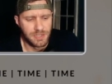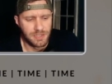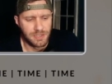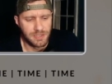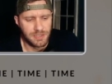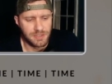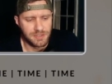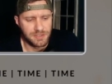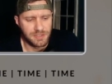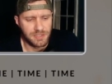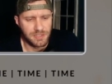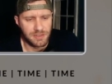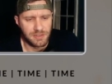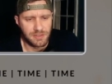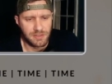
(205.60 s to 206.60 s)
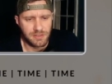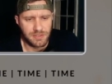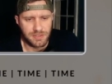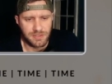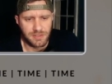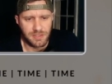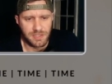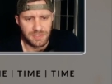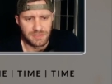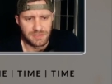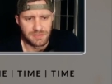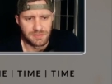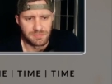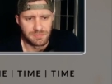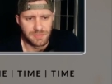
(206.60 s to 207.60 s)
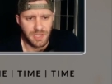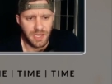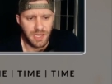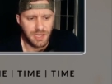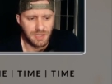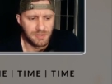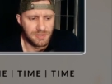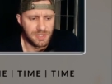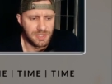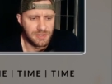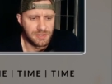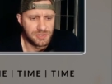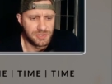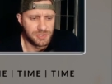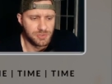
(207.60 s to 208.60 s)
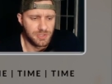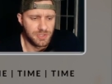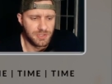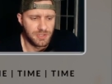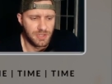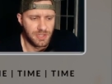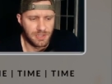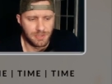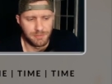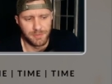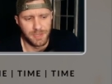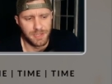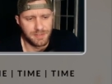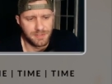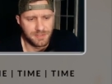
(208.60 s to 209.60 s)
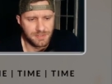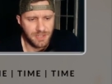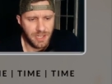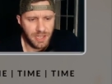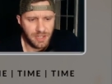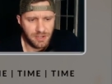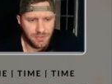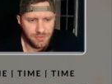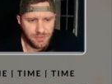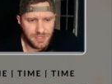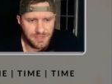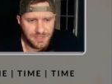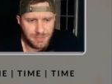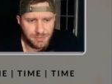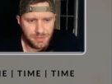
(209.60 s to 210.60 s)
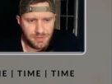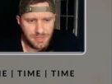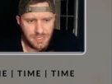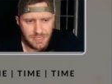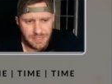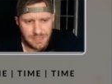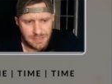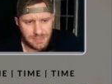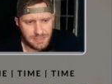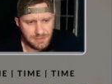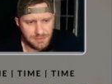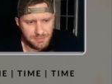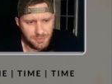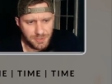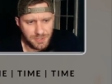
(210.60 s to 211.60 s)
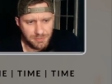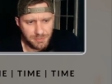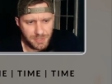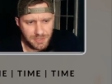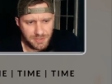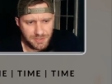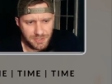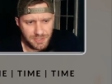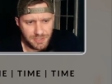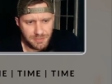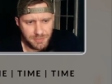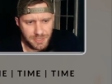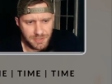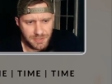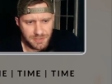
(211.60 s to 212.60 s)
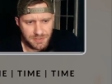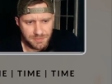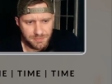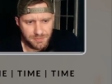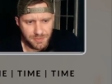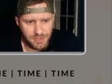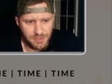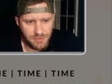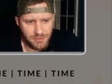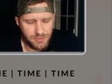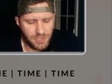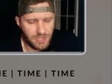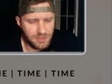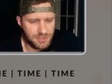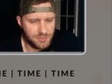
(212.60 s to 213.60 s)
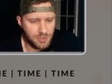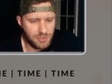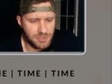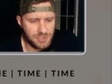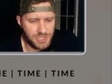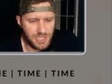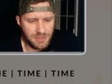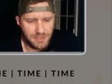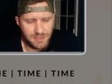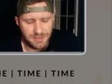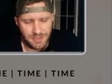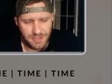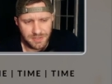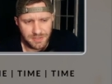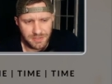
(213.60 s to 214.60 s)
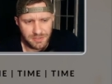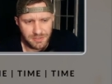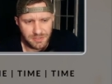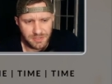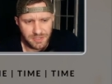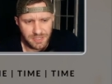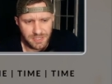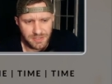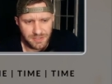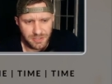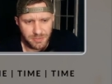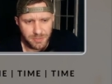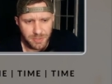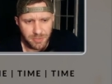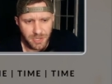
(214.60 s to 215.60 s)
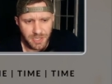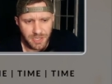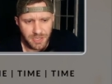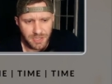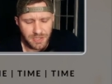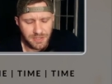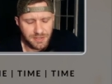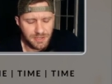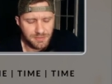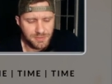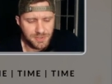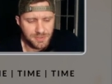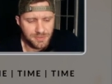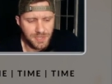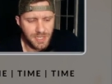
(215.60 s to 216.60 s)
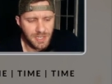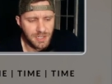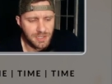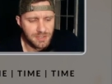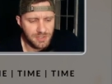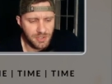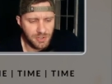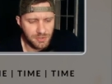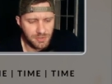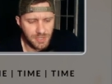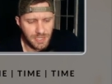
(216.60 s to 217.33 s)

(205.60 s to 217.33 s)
is to get this nice diagonal here. Sure, um, like this diagonal, for example, it wouldn't be as good because you, have got this pawn chain that doesn't look like it's going to be breaking anytime soon. So